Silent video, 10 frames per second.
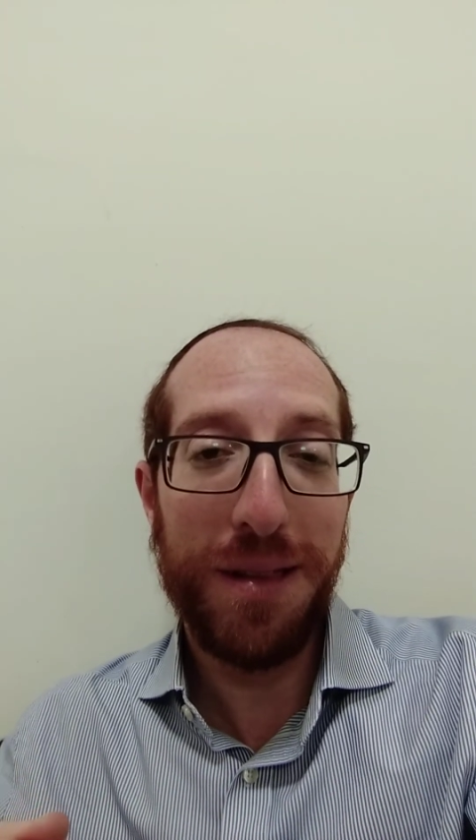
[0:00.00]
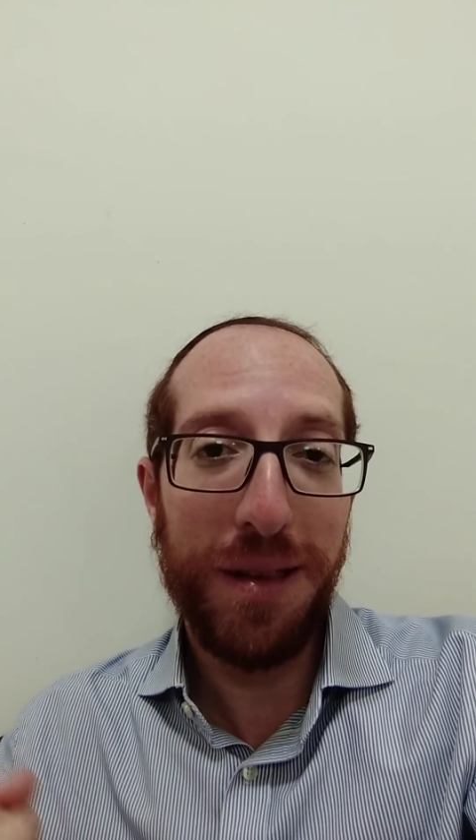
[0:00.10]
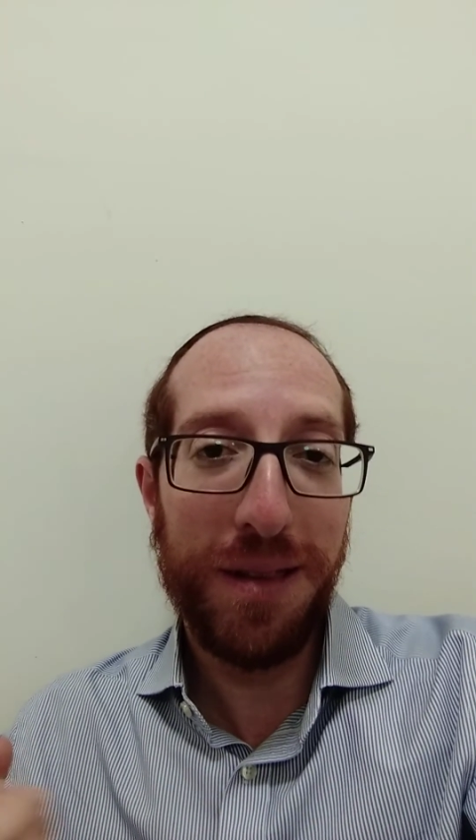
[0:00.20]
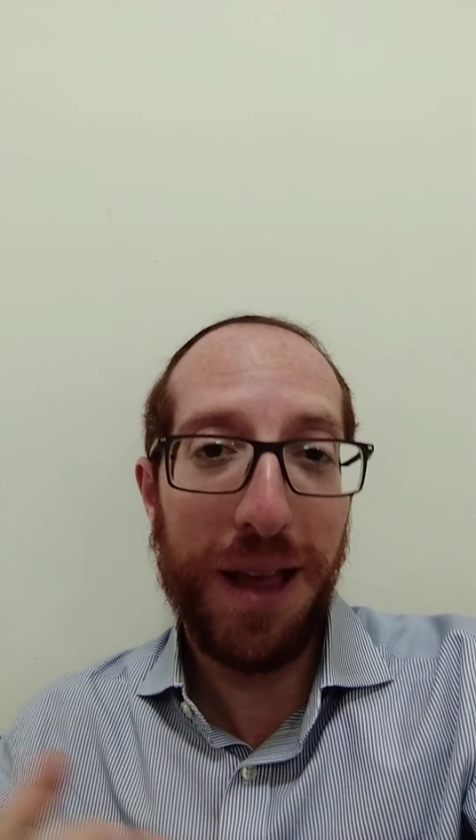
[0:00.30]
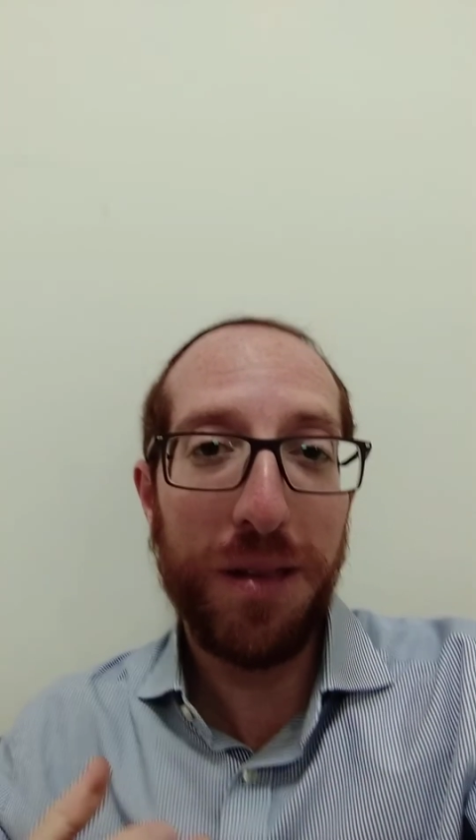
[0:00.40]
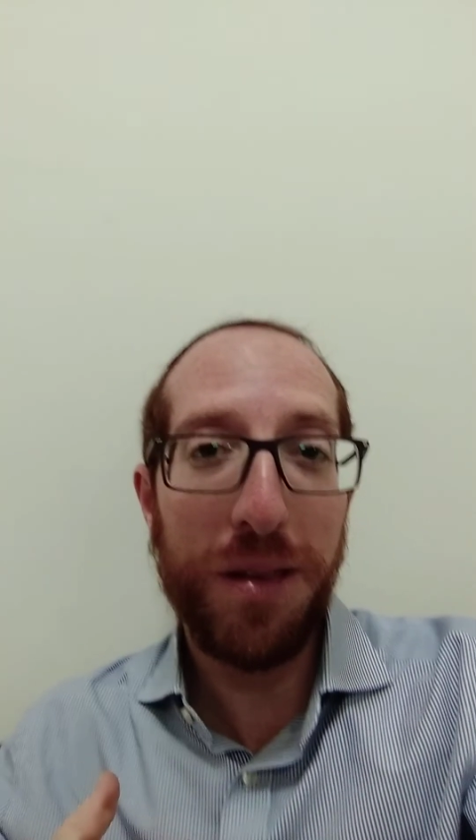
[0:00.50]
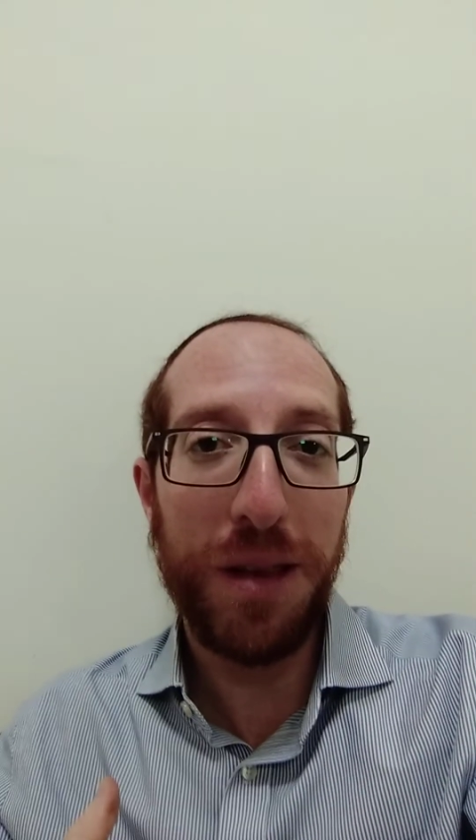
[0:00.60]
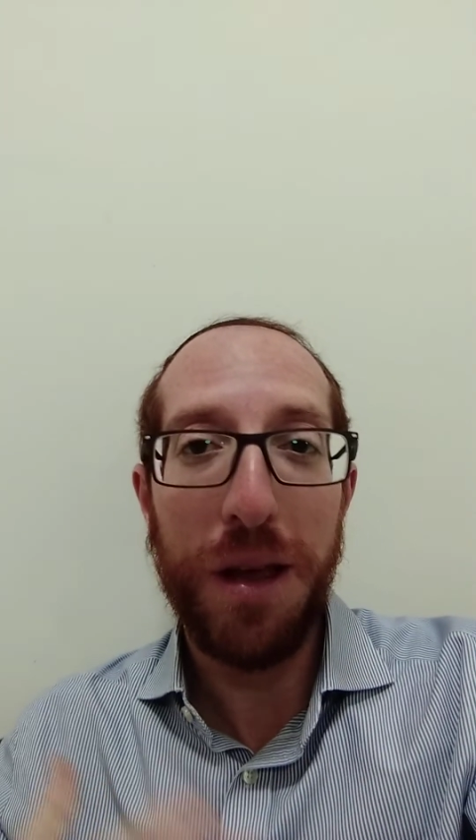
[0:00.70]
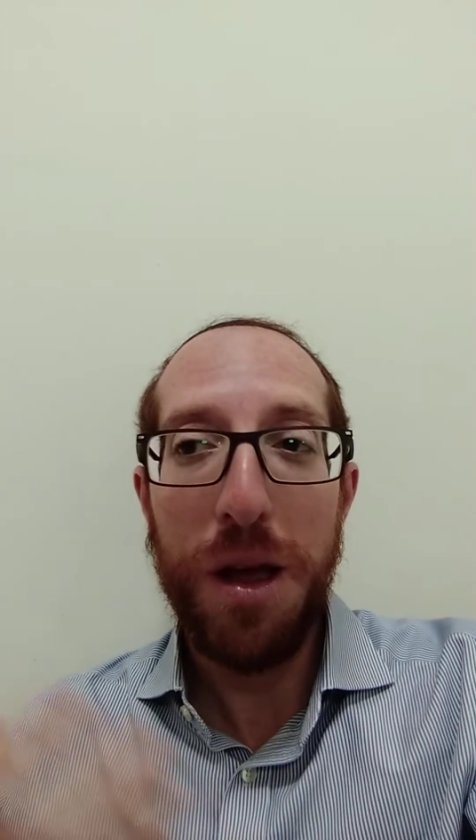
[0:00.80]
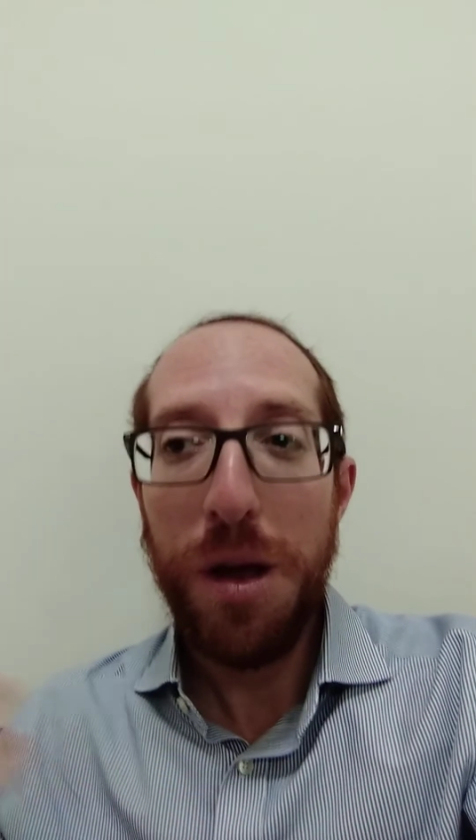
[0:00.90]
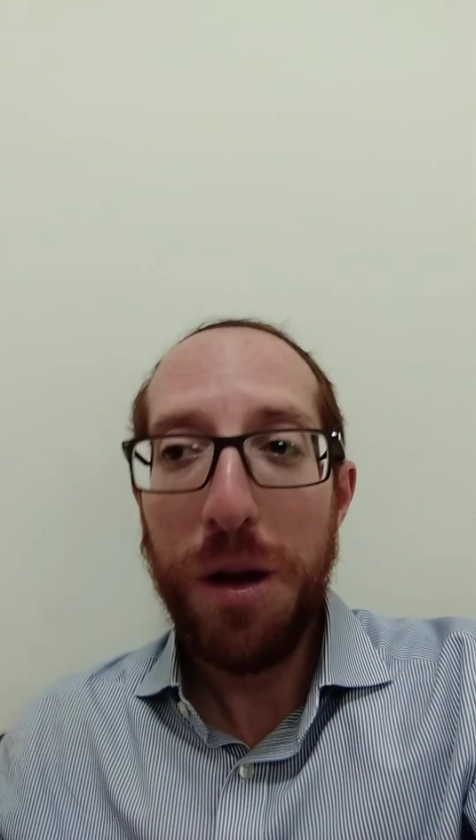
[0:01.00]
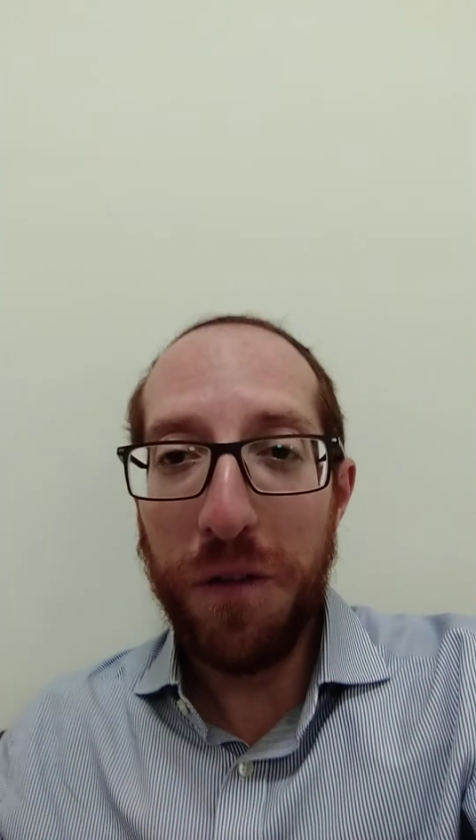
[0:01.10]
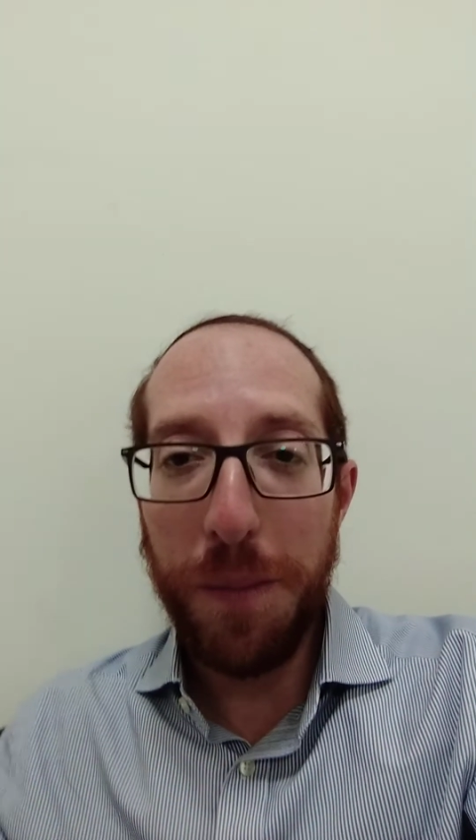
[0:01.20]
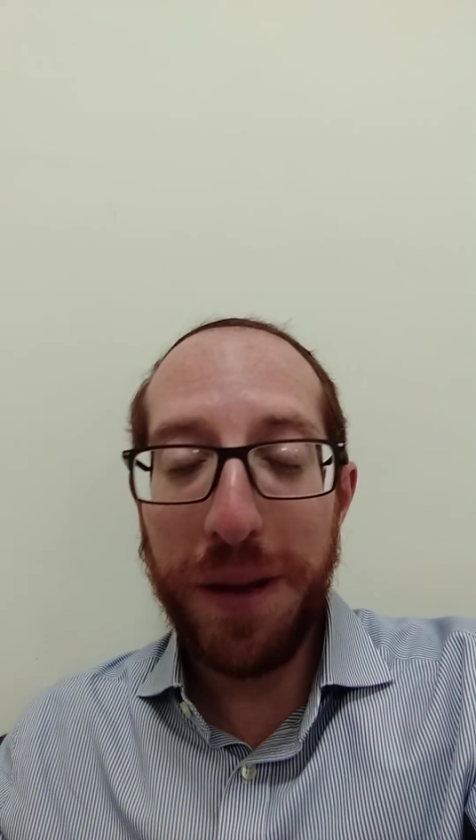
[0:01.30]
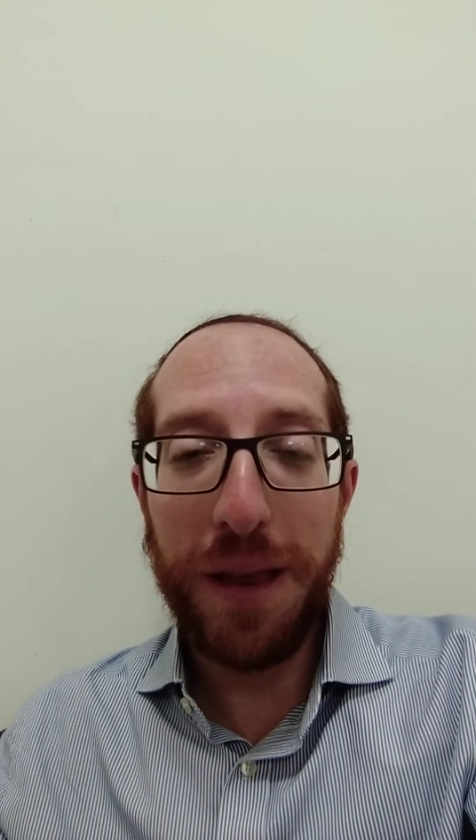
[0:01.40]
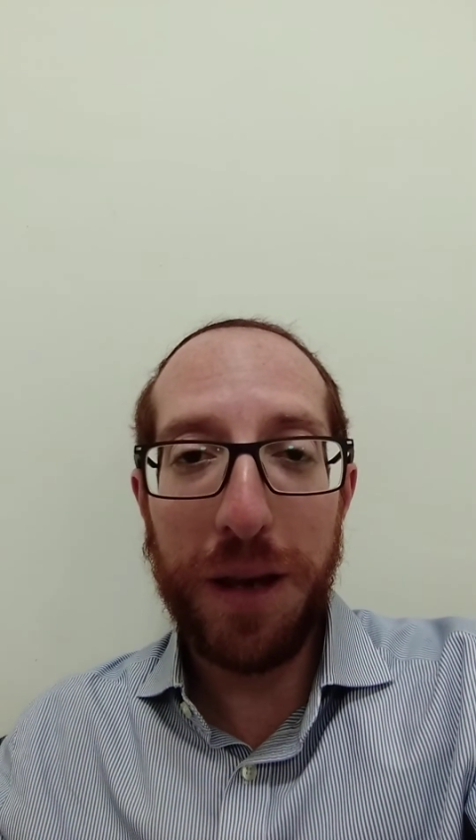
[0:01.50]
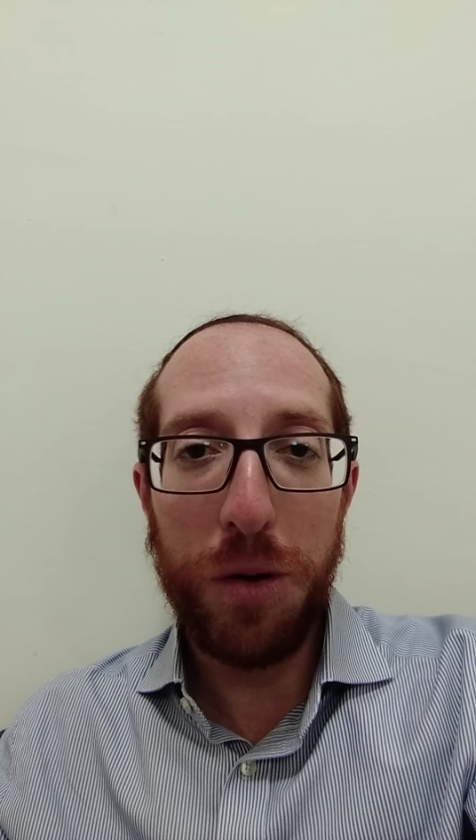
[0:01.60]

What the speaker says: necessity of the Big Day